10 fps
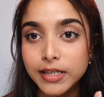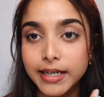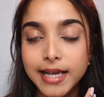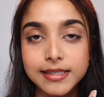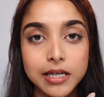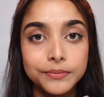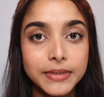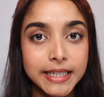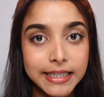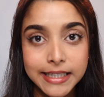has
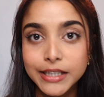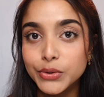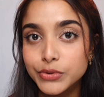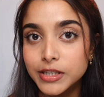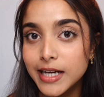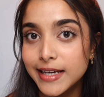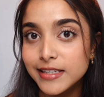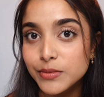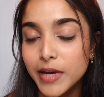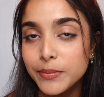completely neutralized
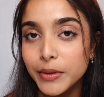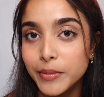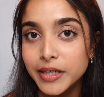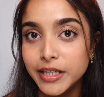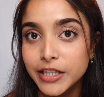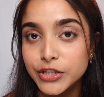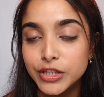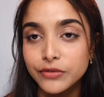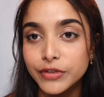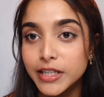my pigmentation
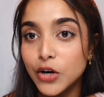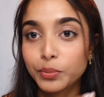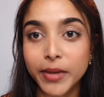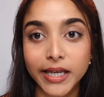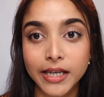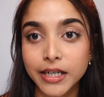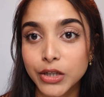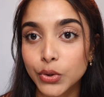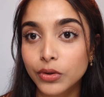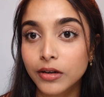without making it look
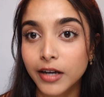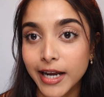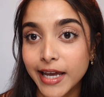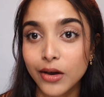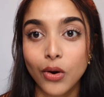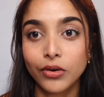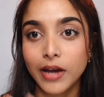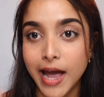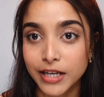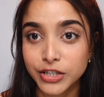gray or
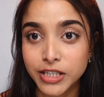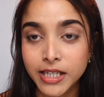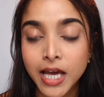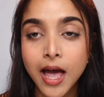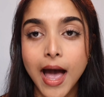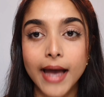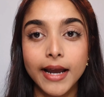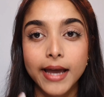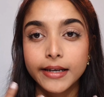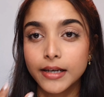ashy, and I
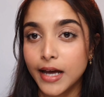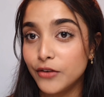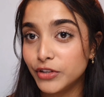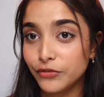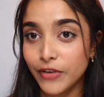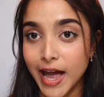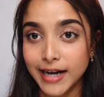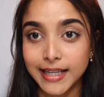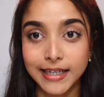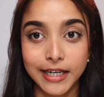love the fact that
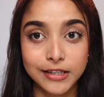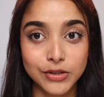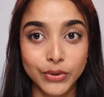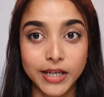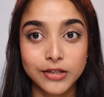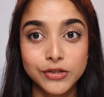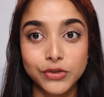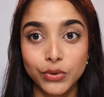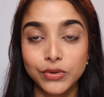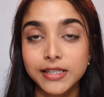it's looking so
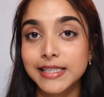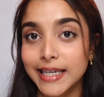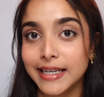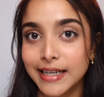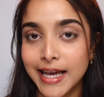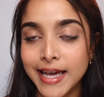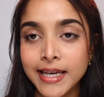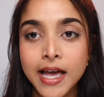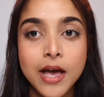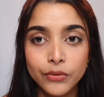skin-like.
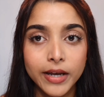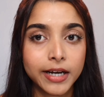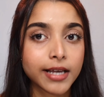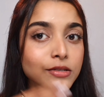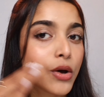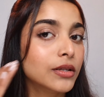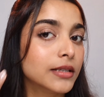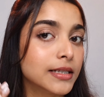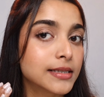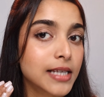Whereas on
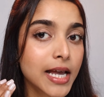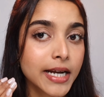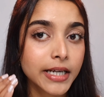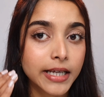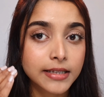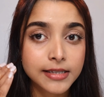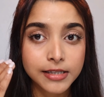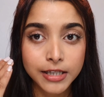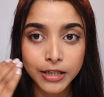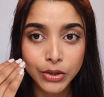this side, it's
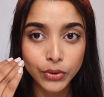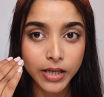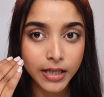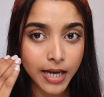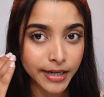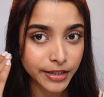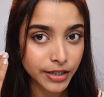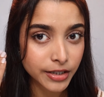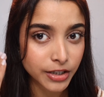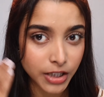still looking
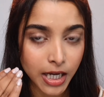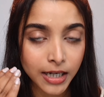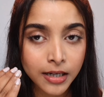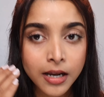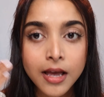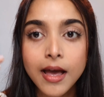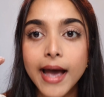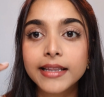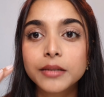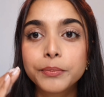kinda dull
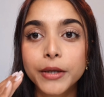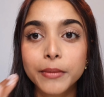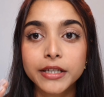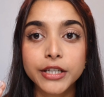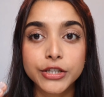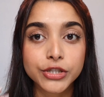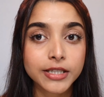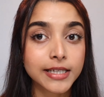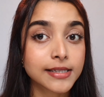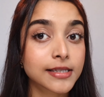and the pigmentation
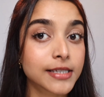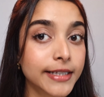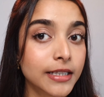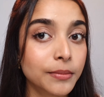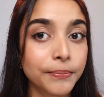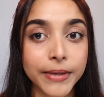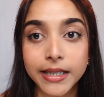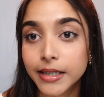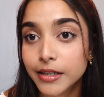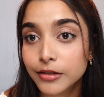is still peeking